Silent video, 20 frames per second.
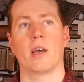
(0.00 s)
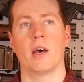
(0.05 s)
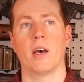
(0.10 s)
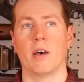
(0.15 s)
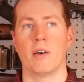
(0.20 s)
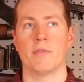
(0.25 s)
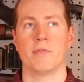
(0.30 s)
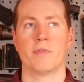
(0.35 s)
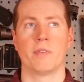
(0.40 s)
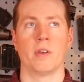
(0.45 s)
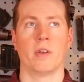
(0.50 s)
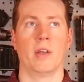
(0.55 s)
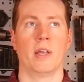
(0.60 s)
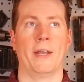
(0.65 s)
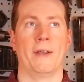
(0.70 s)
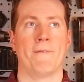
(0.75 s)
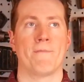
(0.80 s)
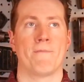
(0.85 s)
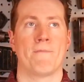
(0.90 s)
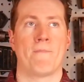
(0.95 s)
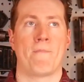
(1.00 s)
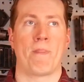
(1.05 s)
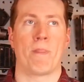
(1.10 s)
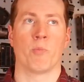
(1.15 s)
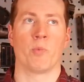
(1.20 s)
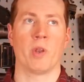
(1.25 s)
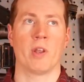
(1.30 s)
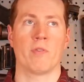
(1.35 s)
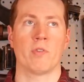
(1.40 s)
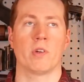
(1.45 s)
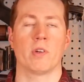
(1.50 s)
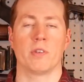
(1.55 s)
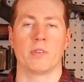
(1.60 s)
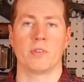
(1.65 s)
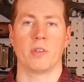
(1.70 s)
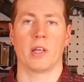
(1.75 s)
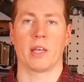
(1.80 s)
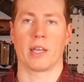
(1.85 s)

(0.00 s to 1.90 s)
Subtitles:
of whenever